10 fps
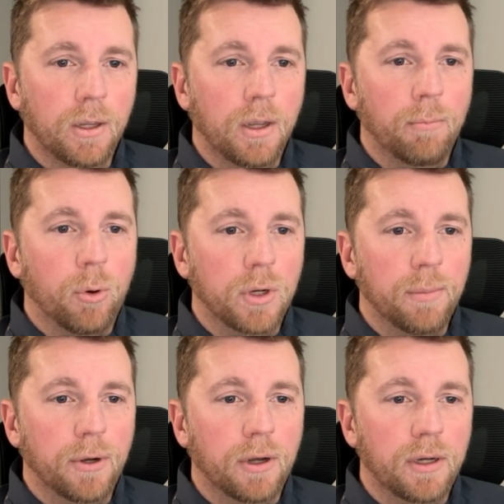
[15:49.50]

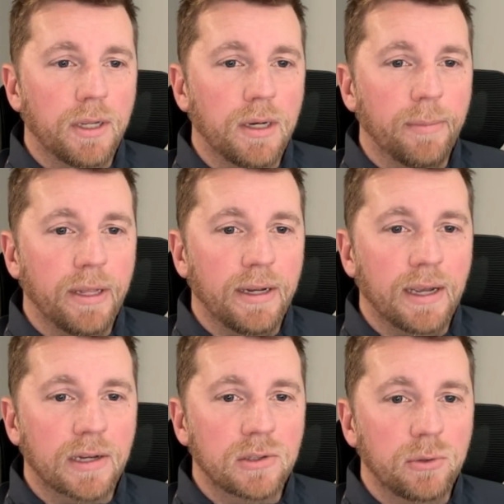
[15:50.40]
Pokemon,
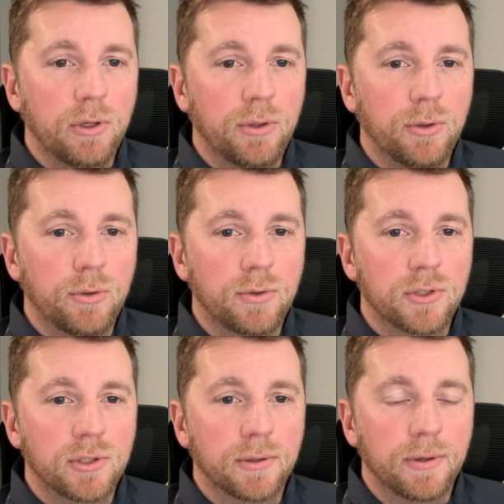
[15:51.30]
Animaniacs, Looney
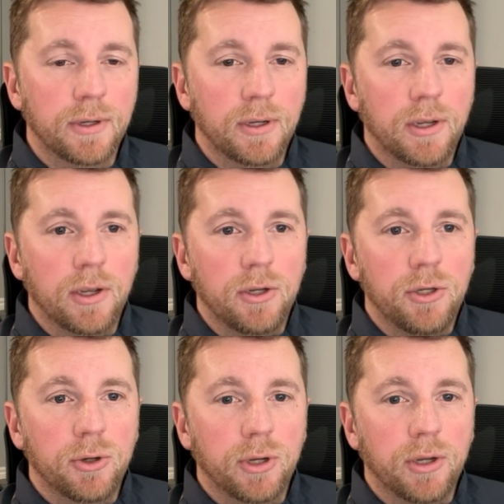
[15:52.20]
Tunes,
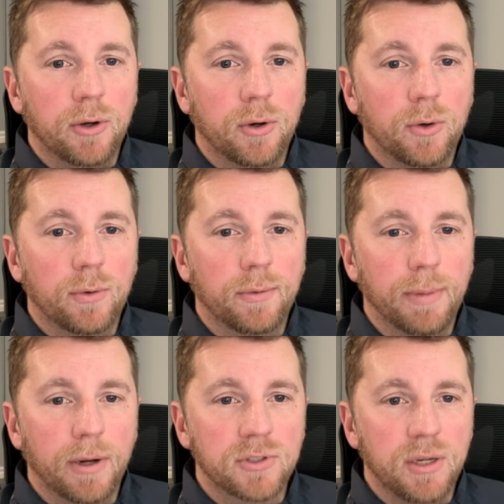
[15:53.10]
Yu-Gi-Oh!,
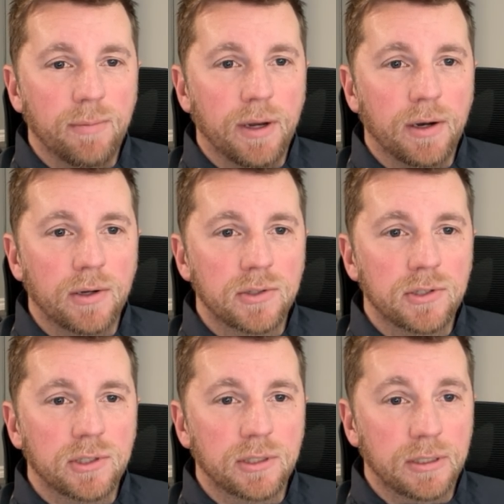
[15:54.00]
Berenstain
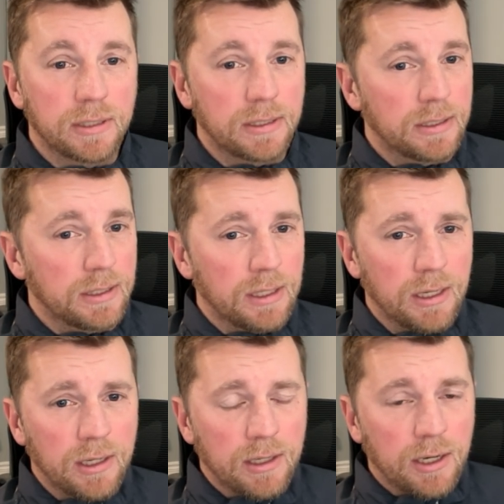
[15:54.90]
Bears,
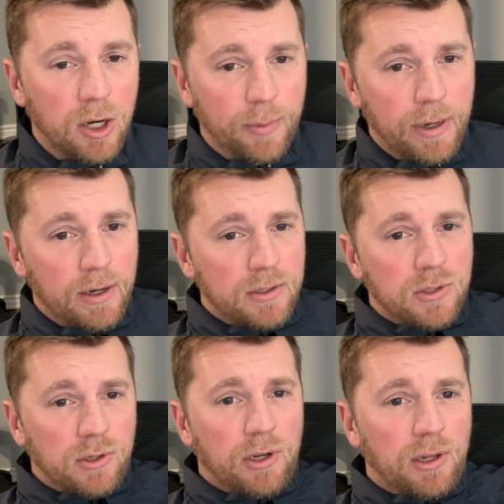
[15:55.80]
Care Bears
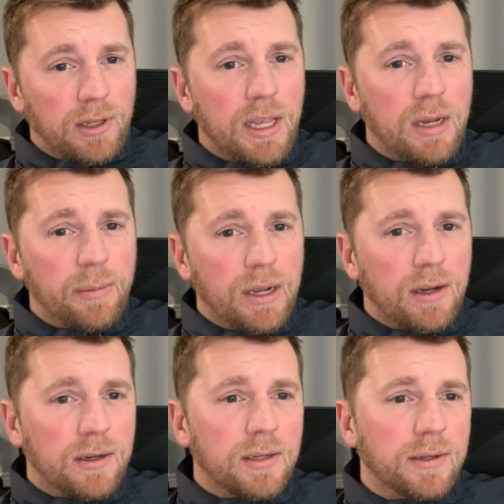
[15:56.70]
are all
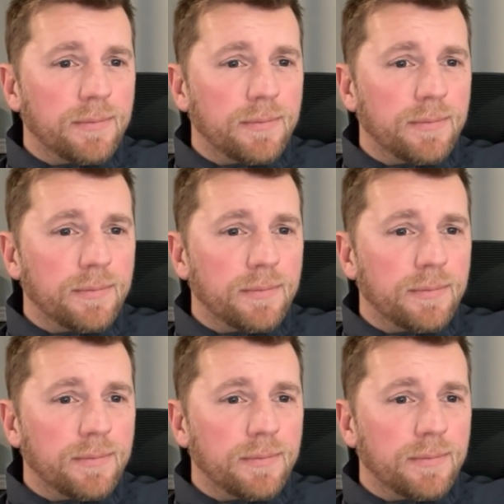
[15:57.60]
animated.